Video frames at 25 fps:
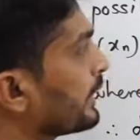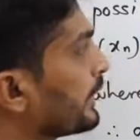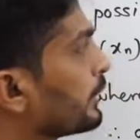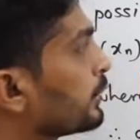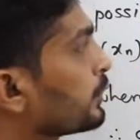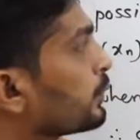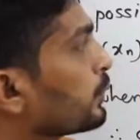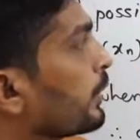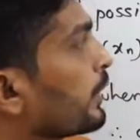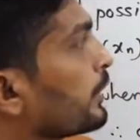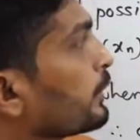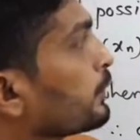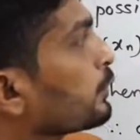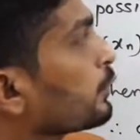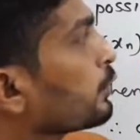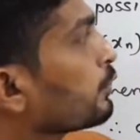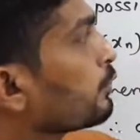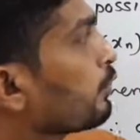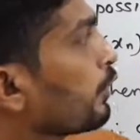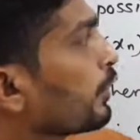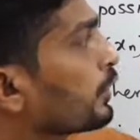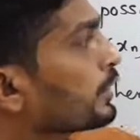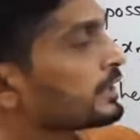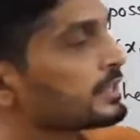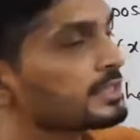and 2 are true
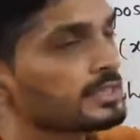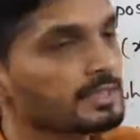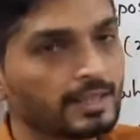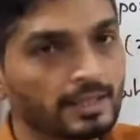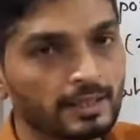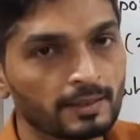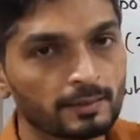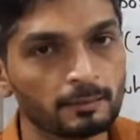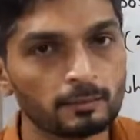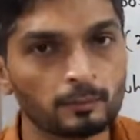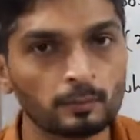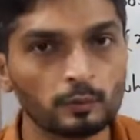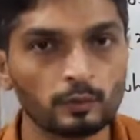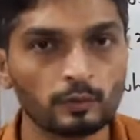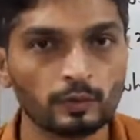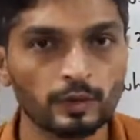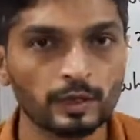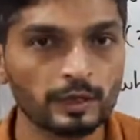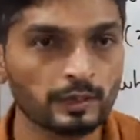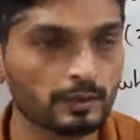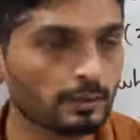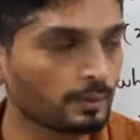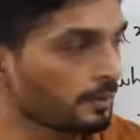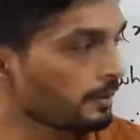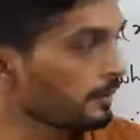for this n,
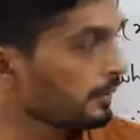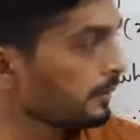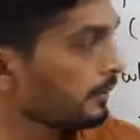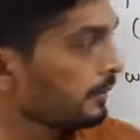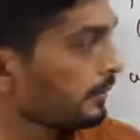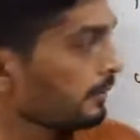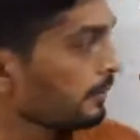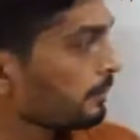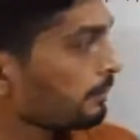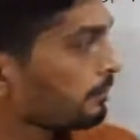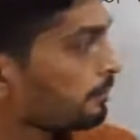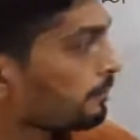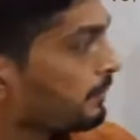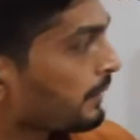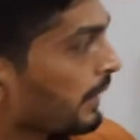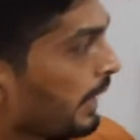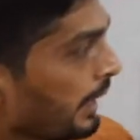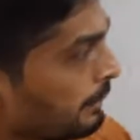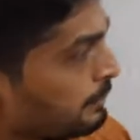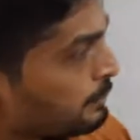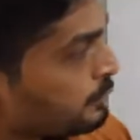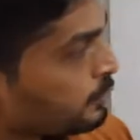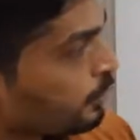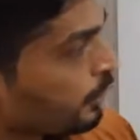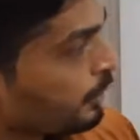right?
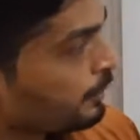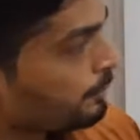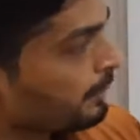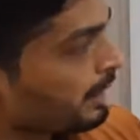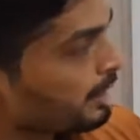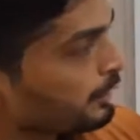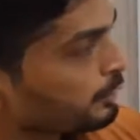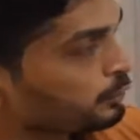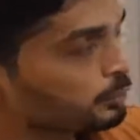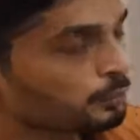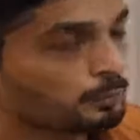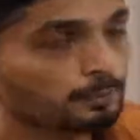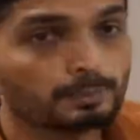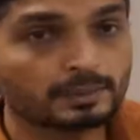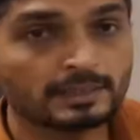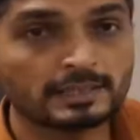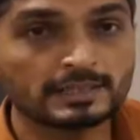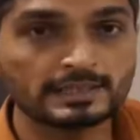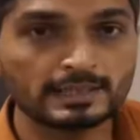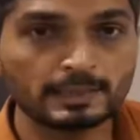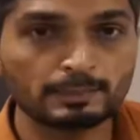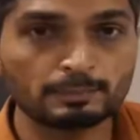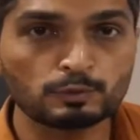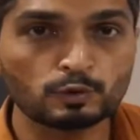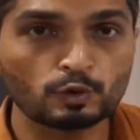Epsilon by 2
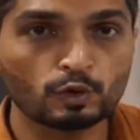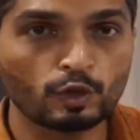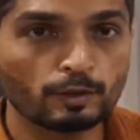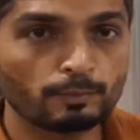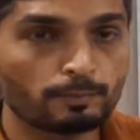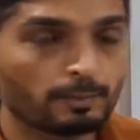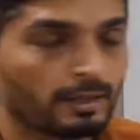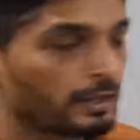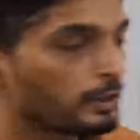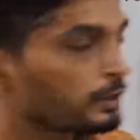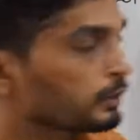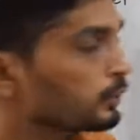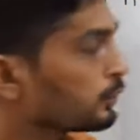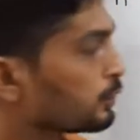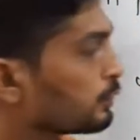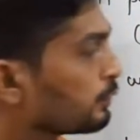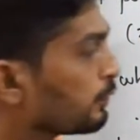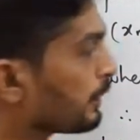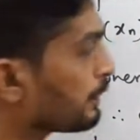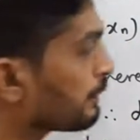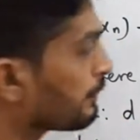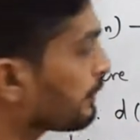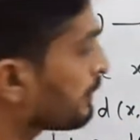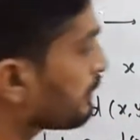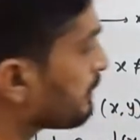plus epsilon by 2,
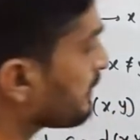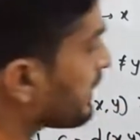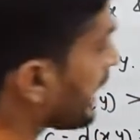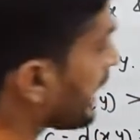what will we